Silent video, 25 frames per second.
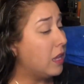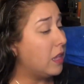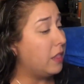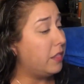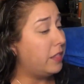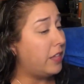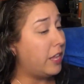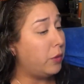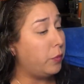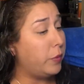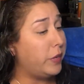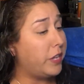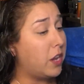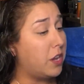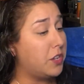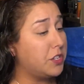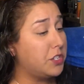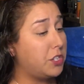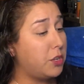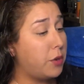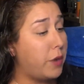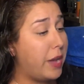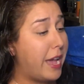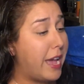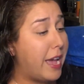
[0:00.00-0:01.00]
Then we
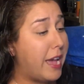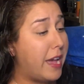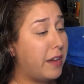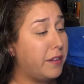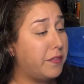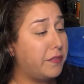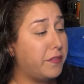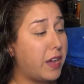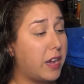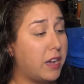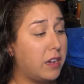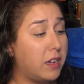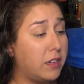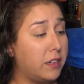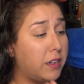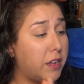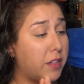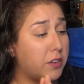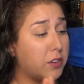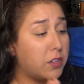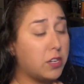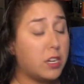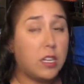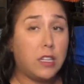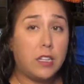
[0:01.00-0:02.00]
also have
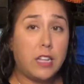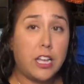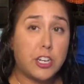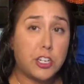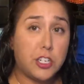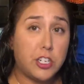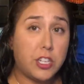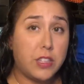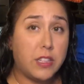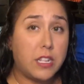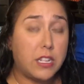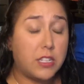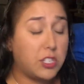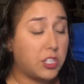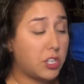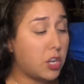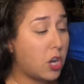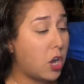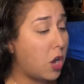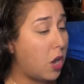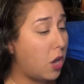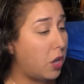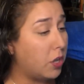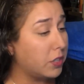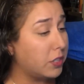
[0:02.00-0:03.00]
another collection that's
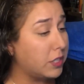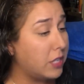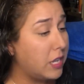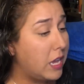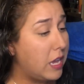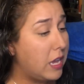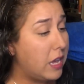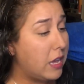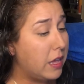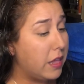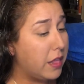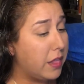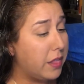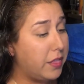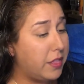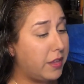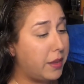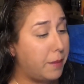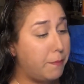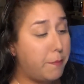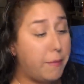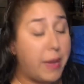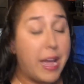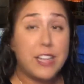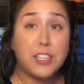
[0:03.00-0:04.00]
called the
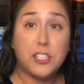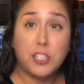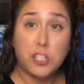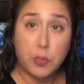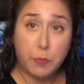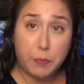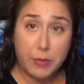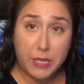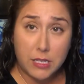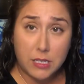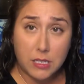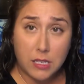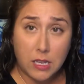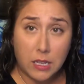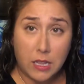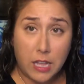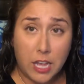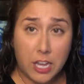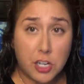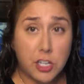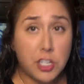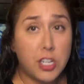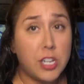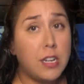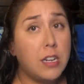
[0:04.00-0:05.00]
Masterpiece
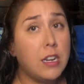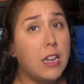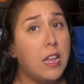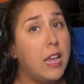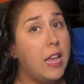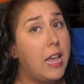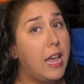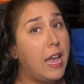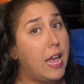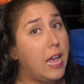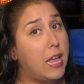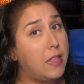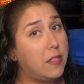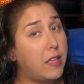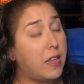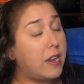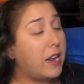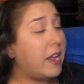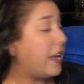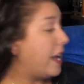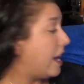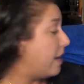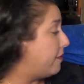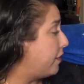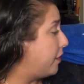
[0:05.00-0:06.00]
Collection. And then I
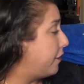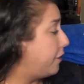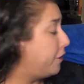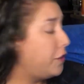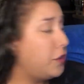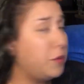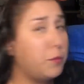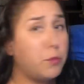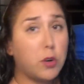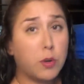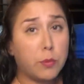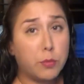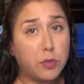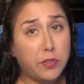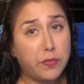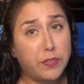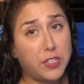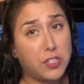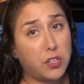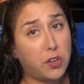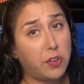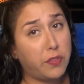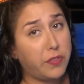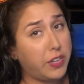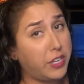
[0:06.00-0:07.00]
have a few more
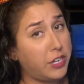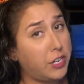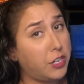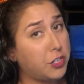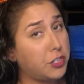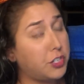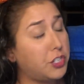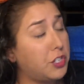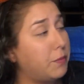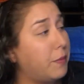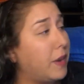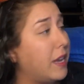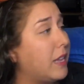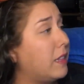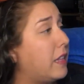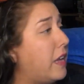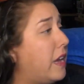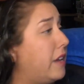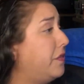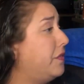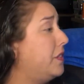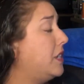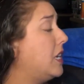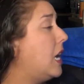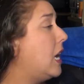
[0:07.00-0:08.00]
movies over here to my
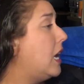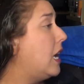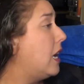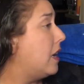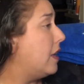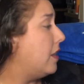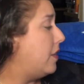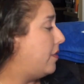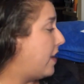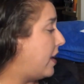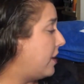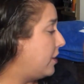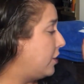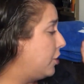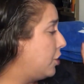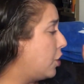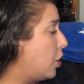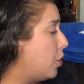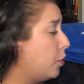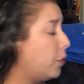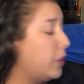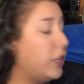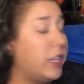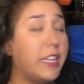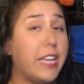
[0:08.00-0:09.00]
left that
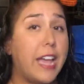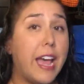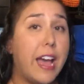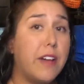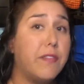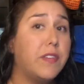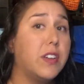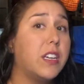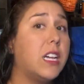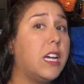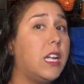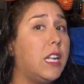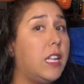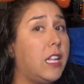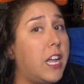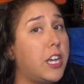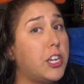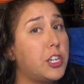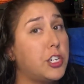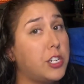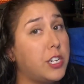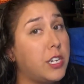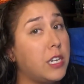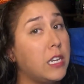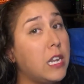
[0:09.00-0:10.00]
don't really have a
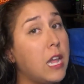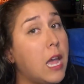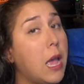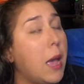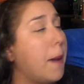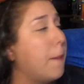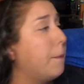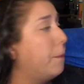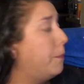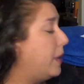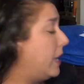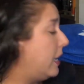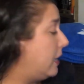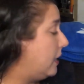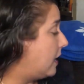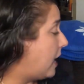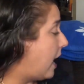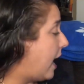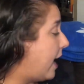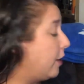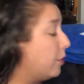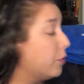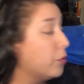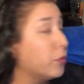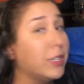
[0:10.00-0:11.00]
collection, but
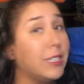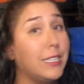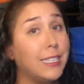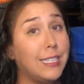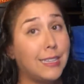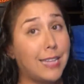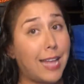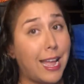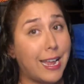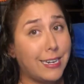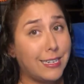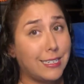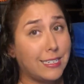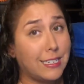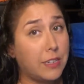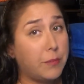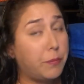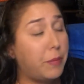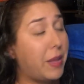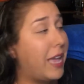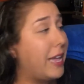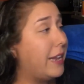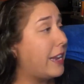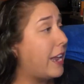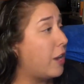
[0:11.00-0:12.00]
I really liked
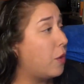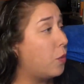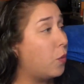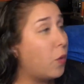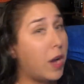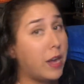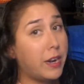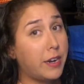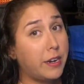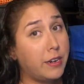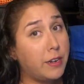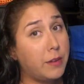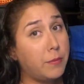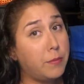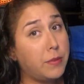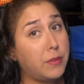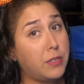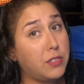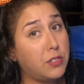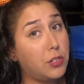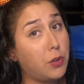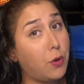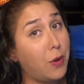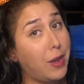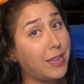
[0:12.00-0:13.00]
them and I wanted them,
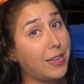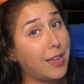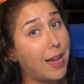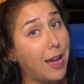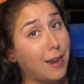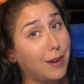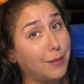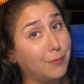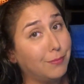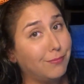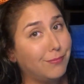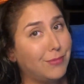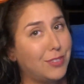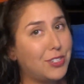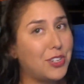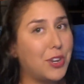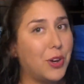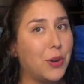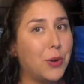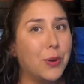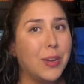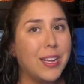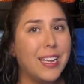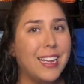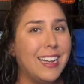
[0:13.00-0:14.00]
so I got them.
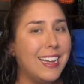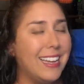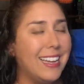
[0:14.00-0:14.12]
So